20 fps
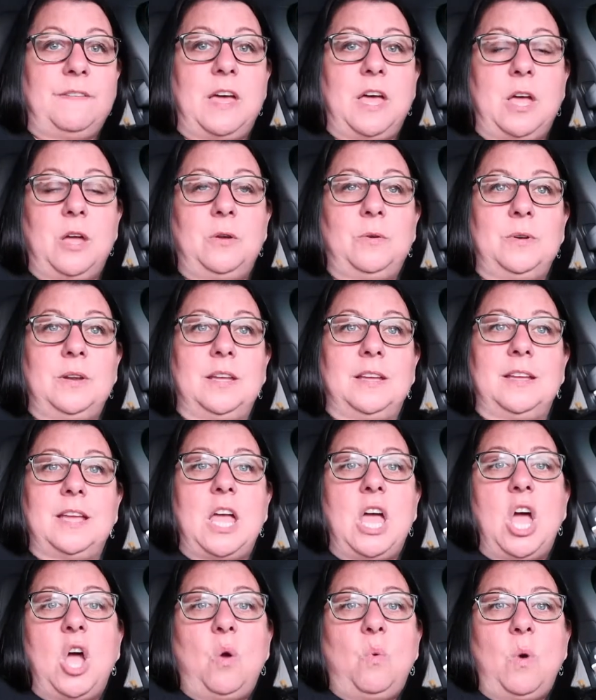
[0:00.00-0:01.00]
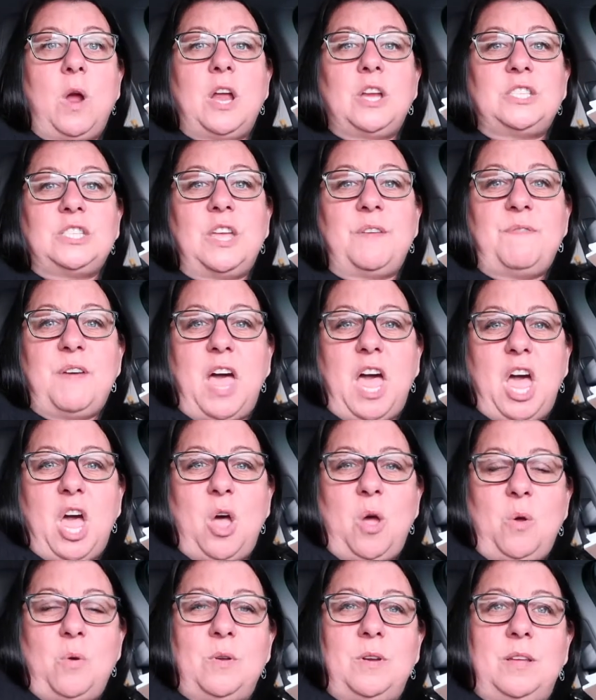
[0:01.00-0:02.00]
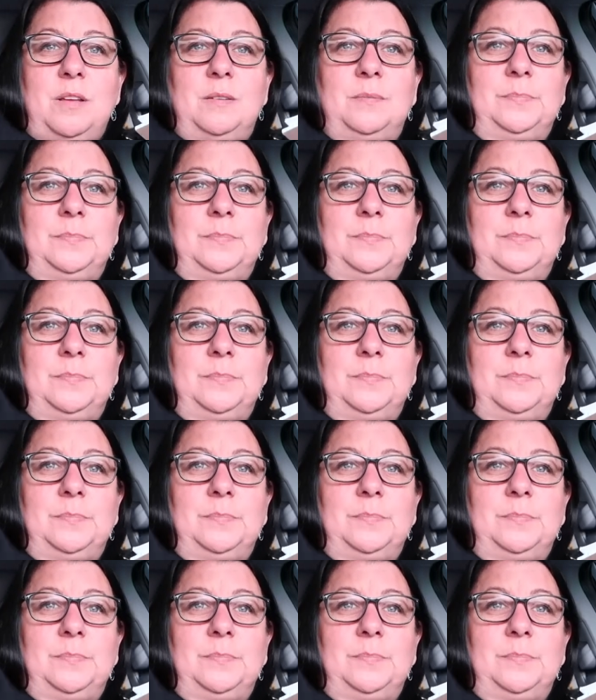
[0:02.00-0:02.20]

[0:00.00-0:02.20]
phone? Where's the phone?